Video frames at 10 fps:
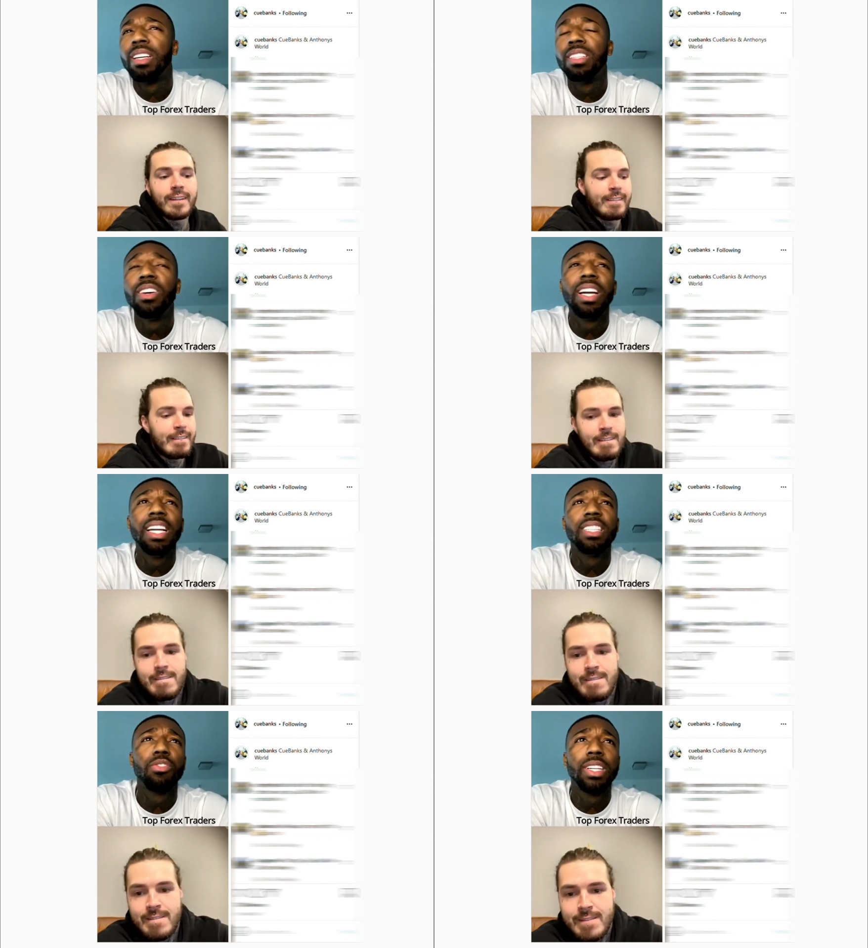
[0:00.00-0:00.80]
Speaker 1: You could
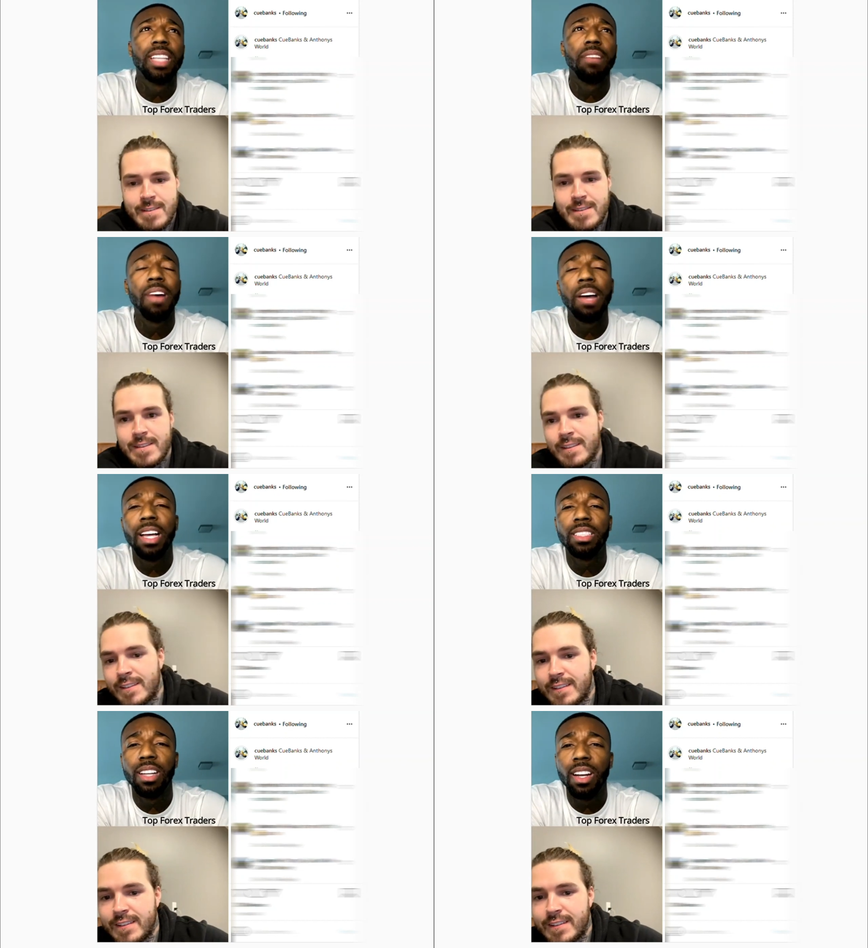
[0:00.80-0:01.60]
easily risk like five
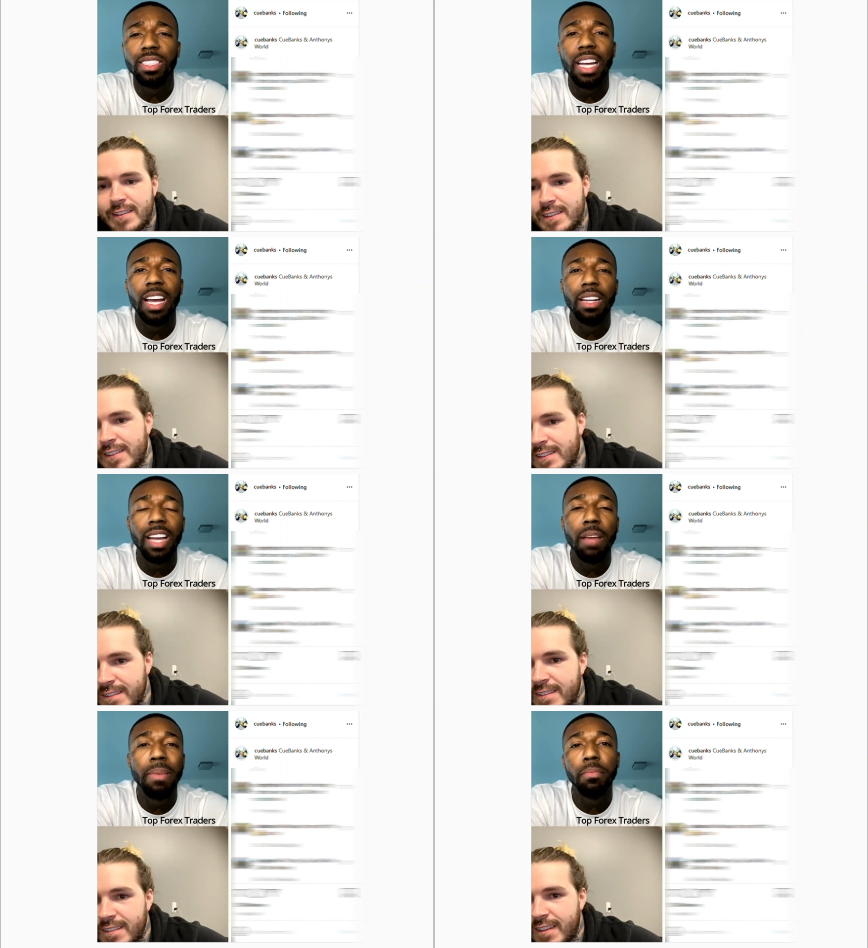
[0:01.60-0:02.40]
thousand dollars and
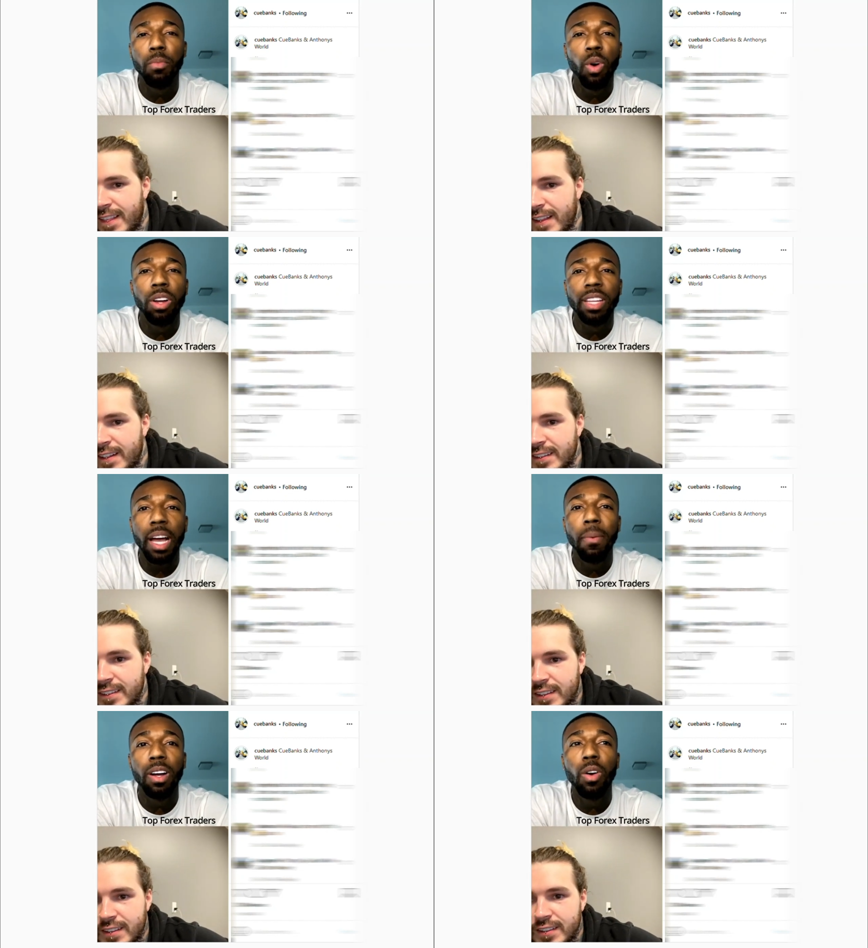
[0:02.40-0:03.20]
and make more on
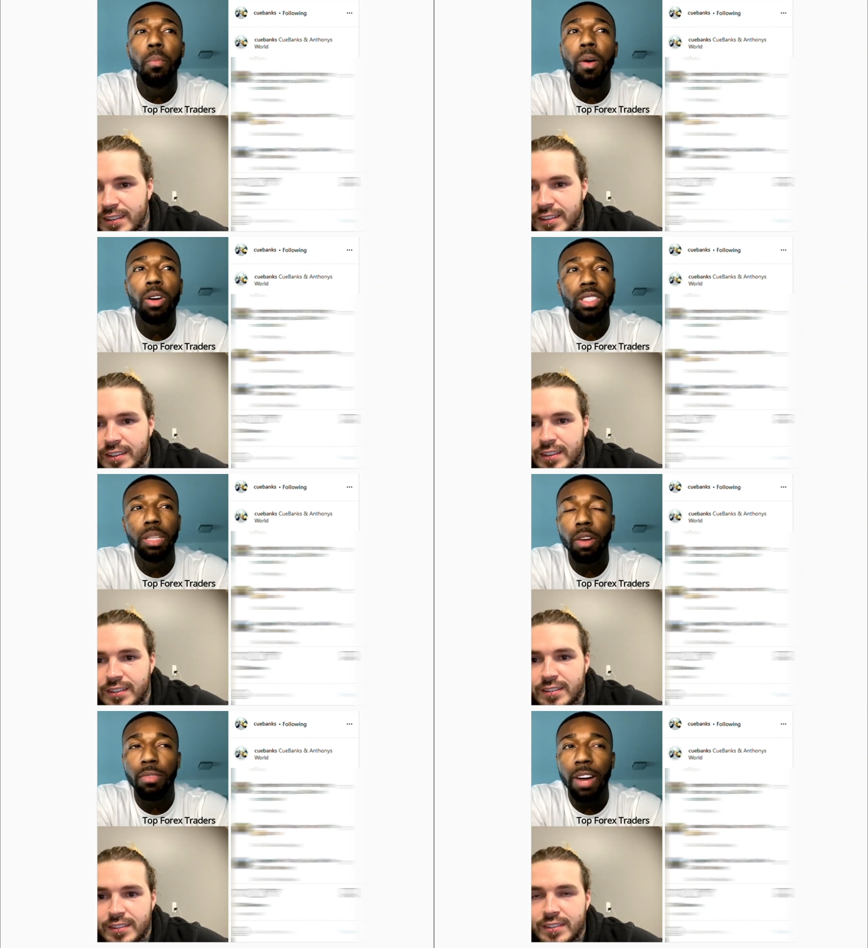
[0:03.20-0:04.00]
that, but go balls
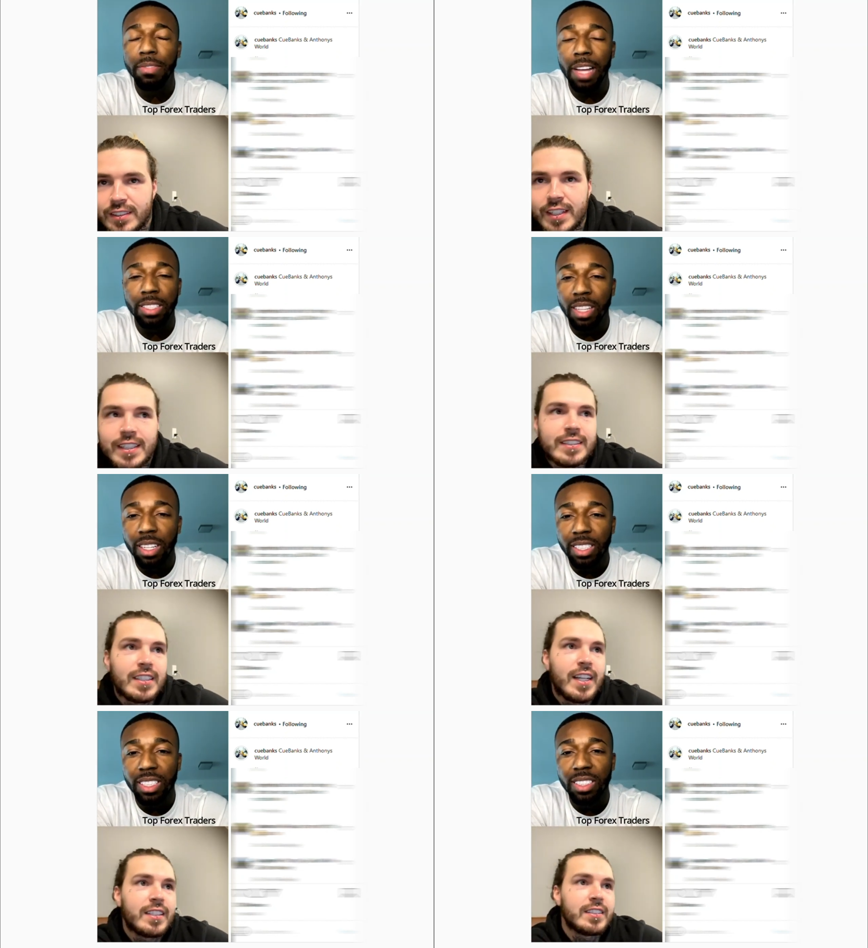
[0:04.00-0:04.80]
deep all five thousand.
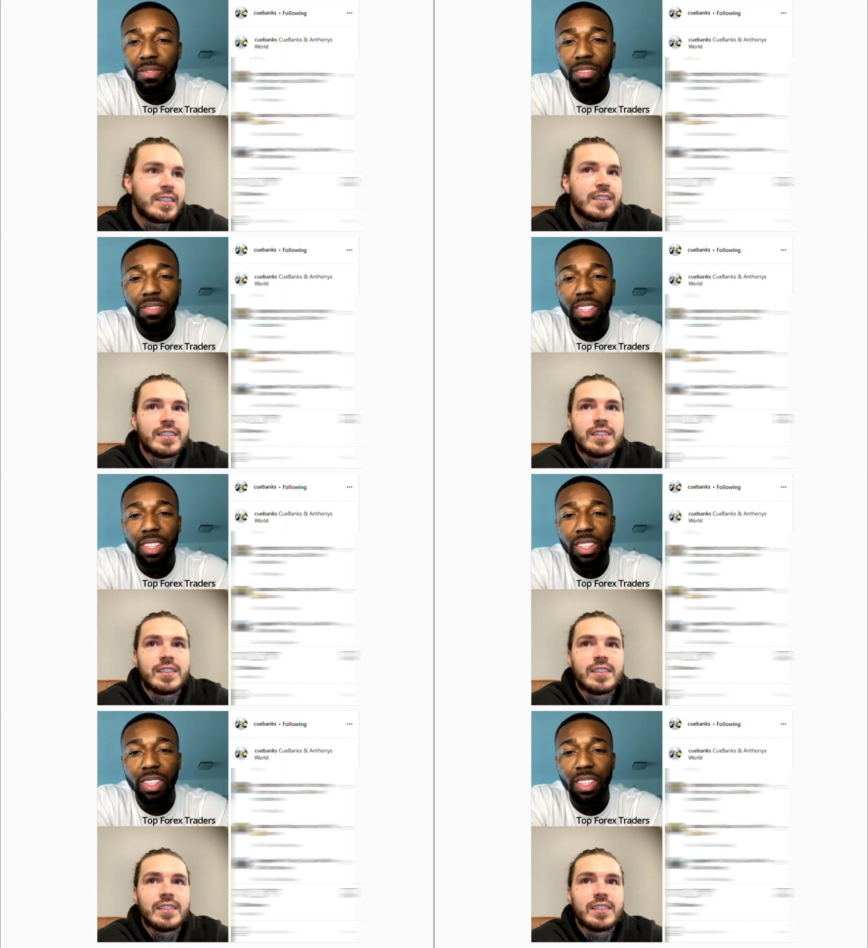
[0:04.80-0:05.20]
Exactly.